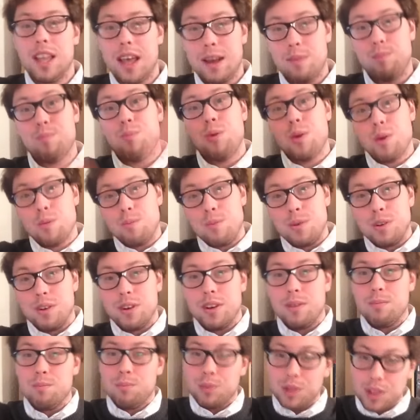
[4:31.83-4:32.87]
like
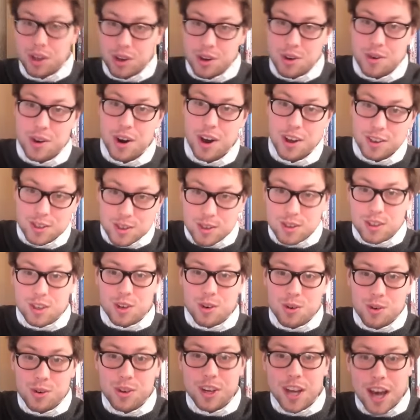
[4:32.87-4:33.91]
purple and blue and all sorts of
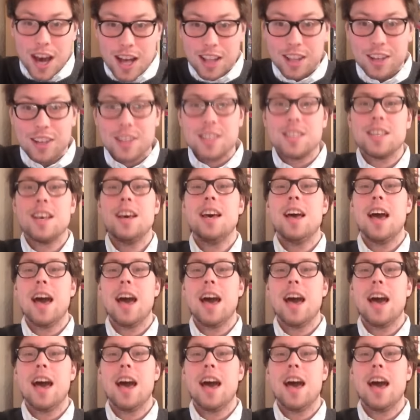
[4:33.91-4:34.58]
cool colors,